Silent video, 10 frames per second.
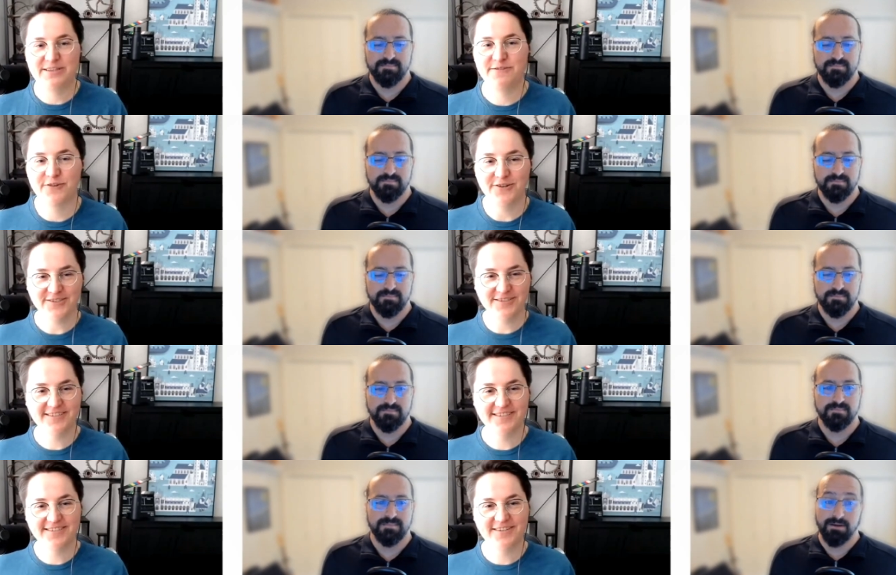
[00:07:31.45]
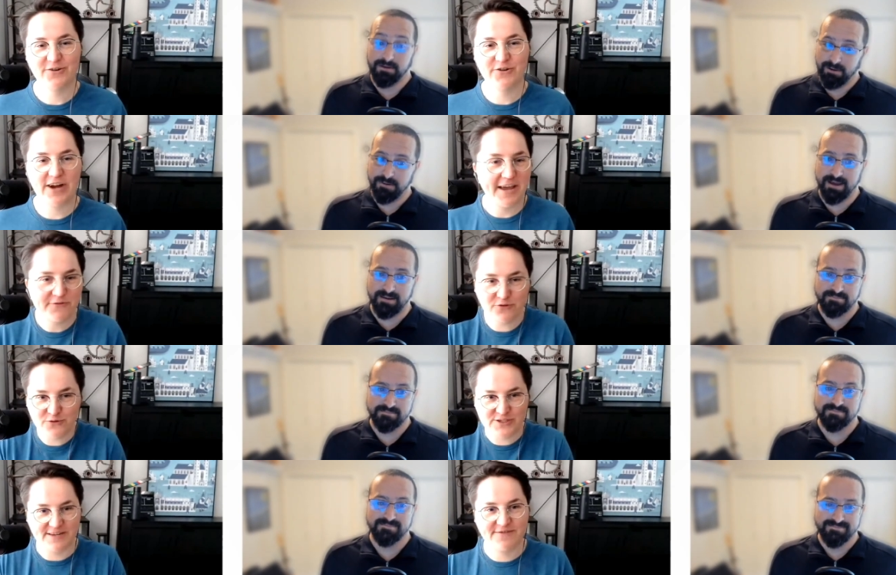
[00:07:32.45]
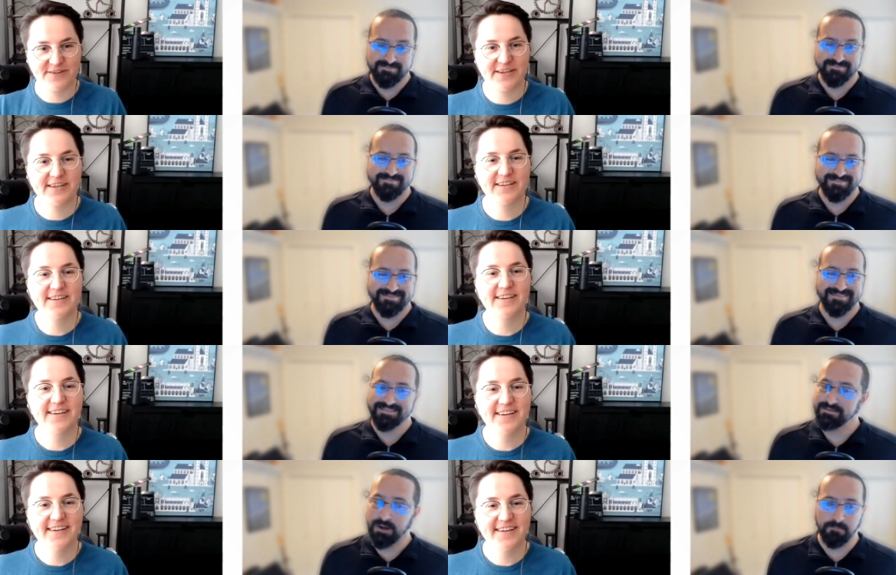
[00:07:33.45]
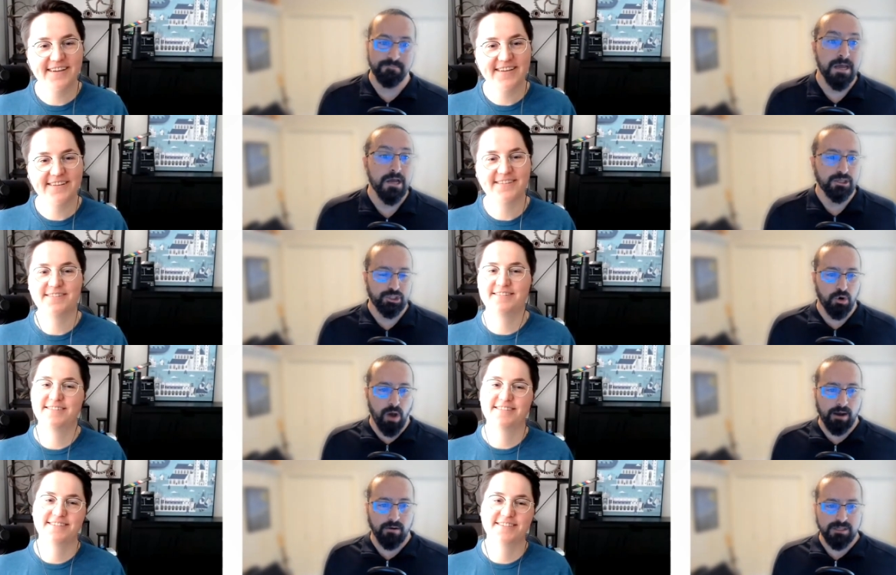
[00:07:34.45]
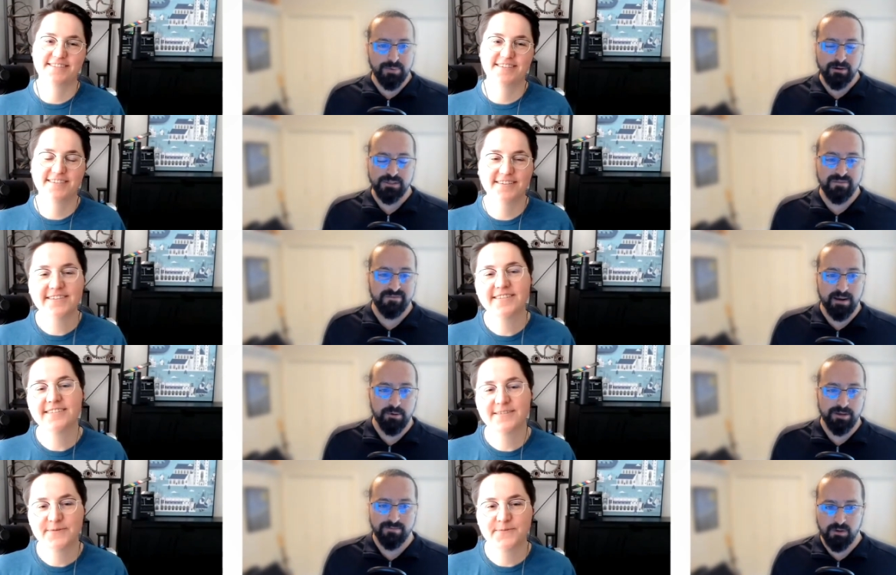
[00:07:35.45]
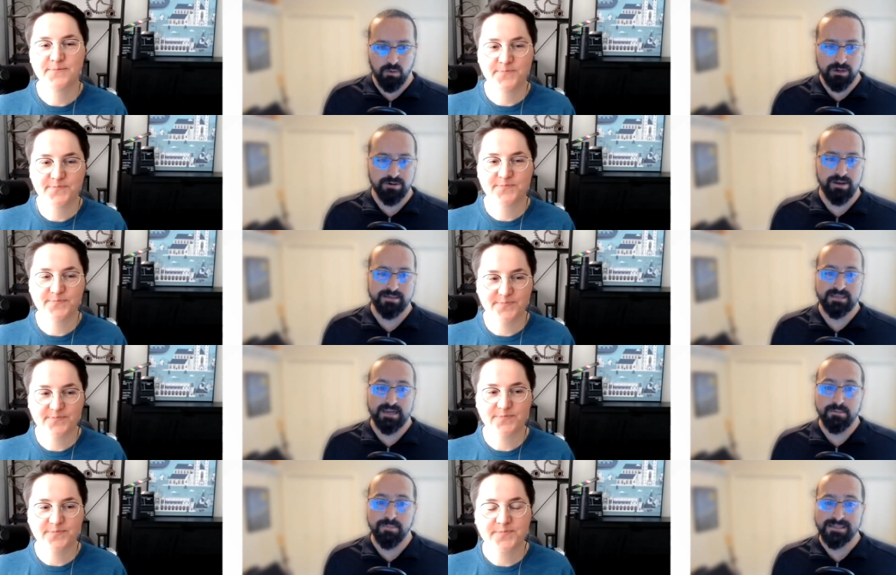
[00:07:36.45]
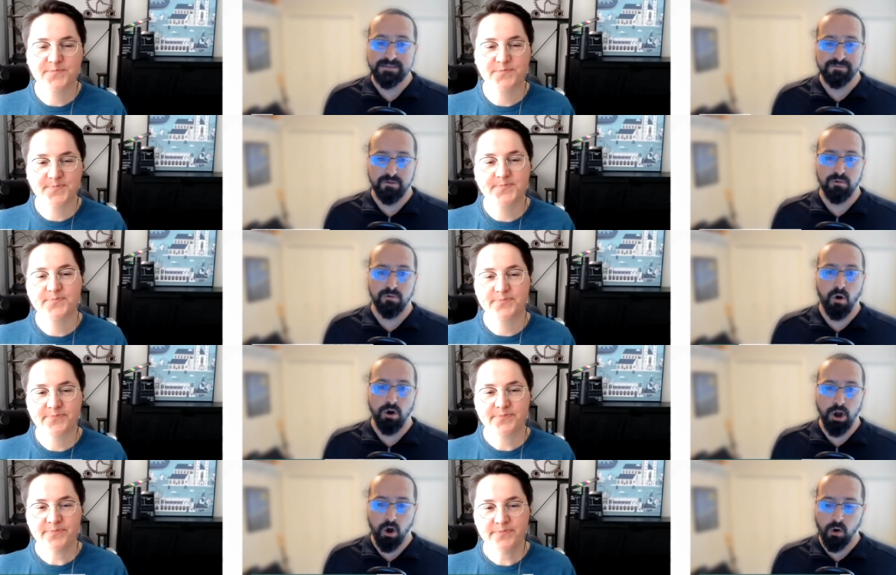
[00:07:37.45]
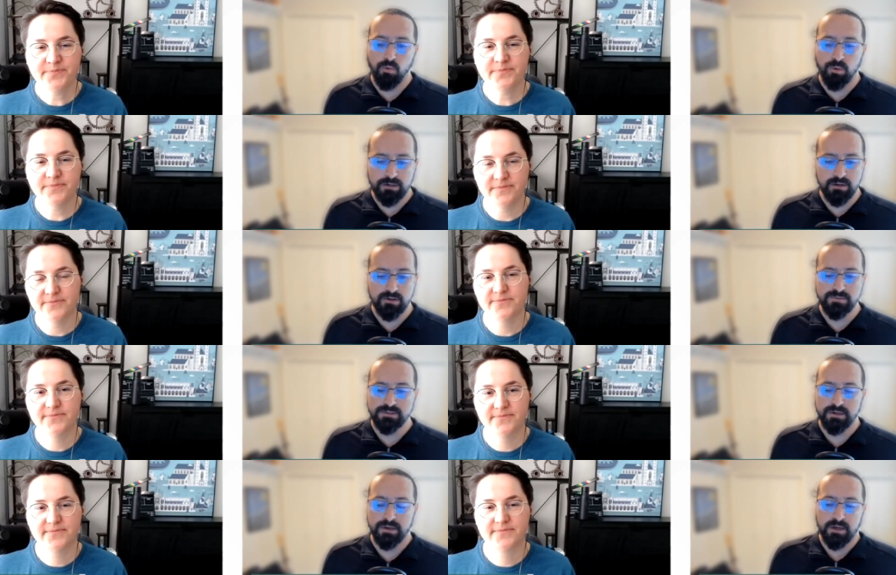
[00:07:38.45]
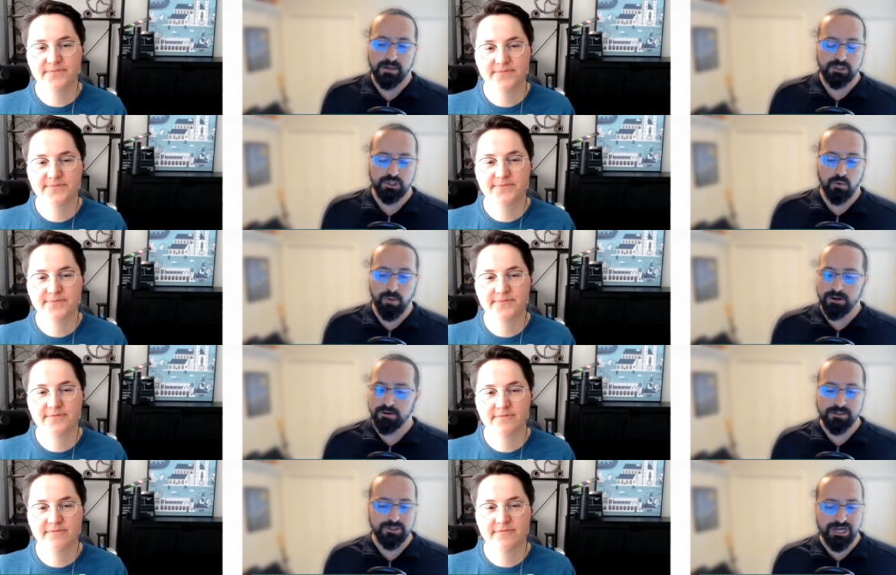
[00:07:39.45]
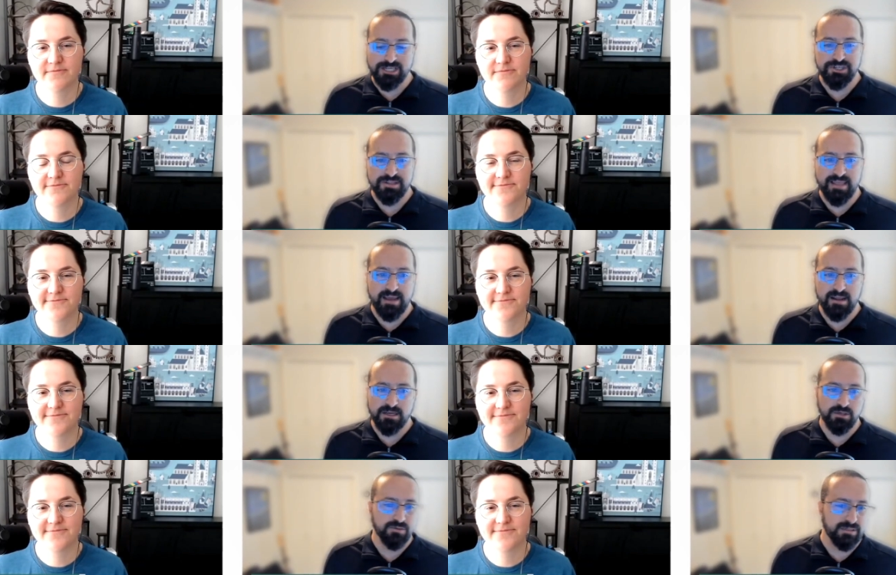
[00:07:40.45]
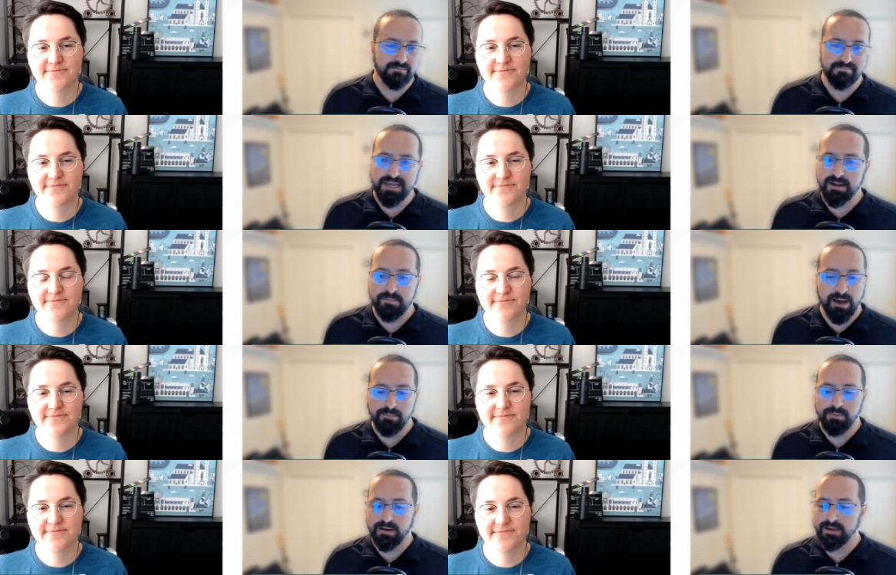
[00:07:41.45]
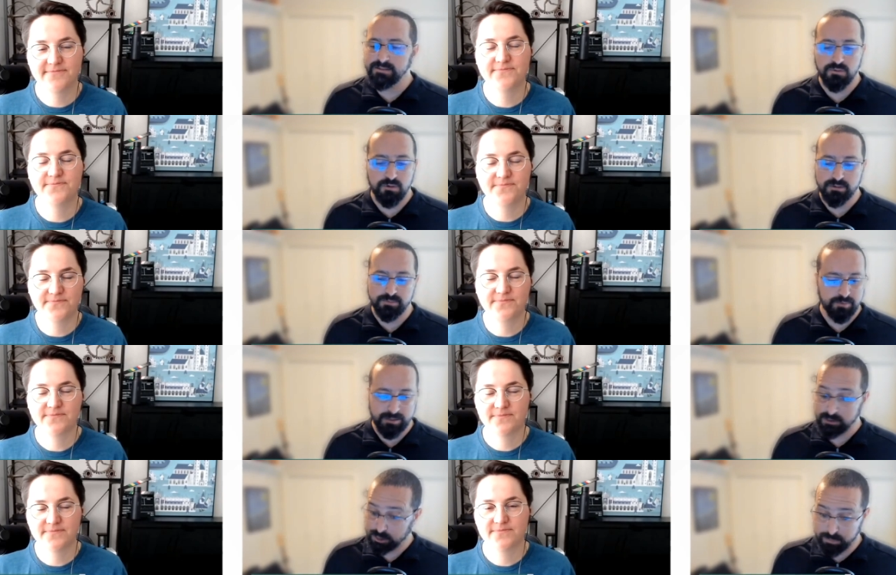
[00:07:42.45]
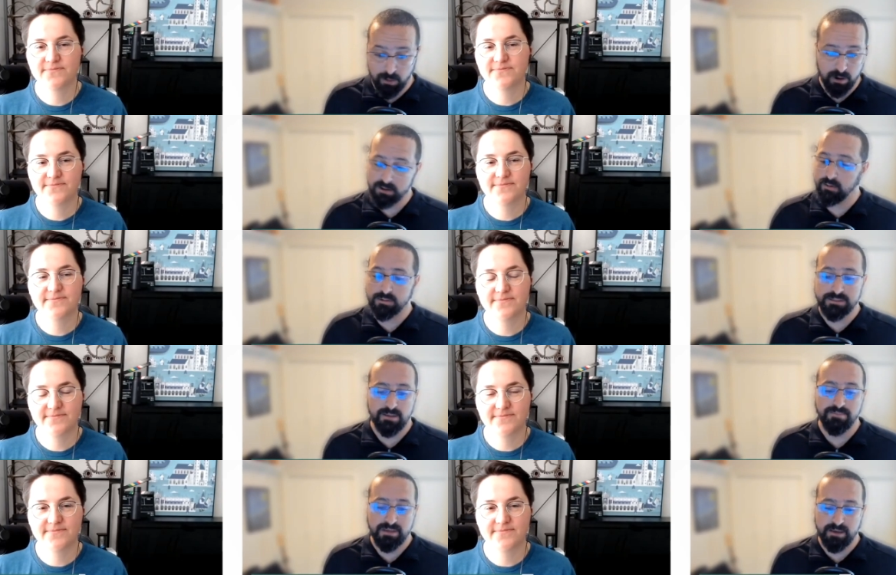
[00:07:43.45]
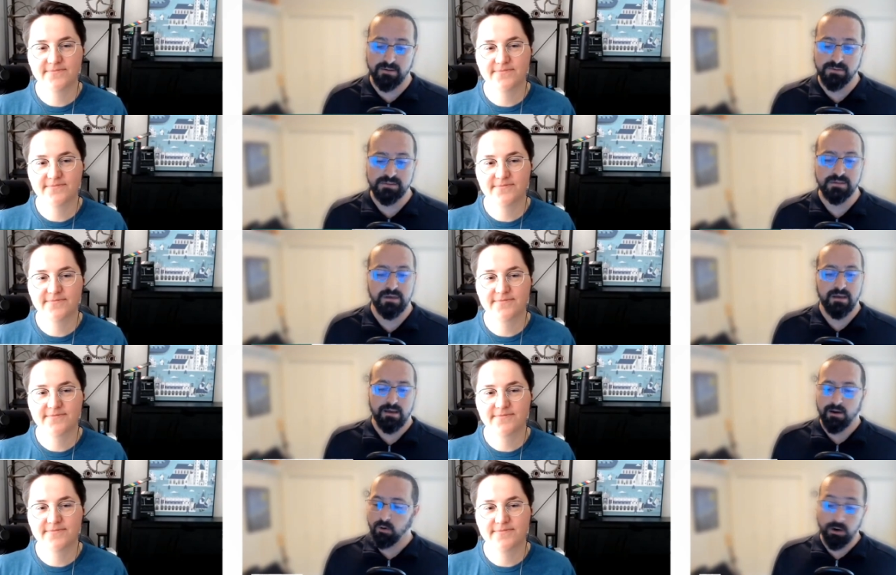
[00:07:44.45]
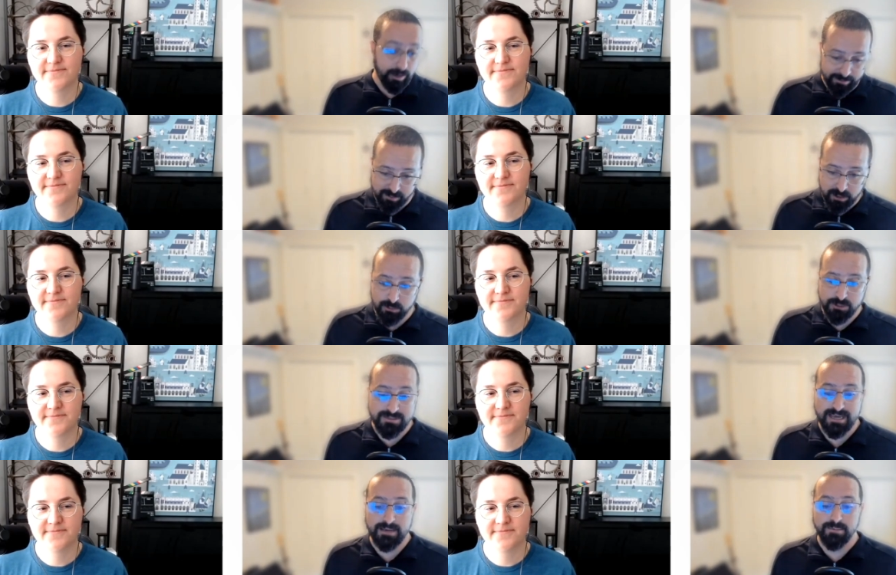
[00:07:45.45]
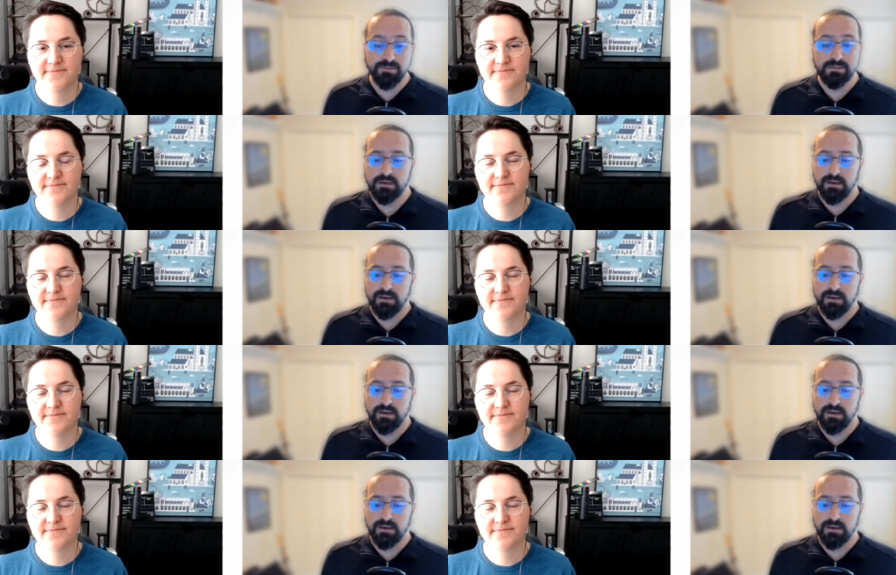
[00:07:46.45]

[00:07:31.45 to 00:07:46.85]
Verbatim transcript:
Speaker 1: default
Speaker 2: or I have to do something? No. So across Microsoft Fabric, V-Order is enabled by default on all workloads. So when you're ingesting data using data pipelines or Spark or something else, or even load to tables,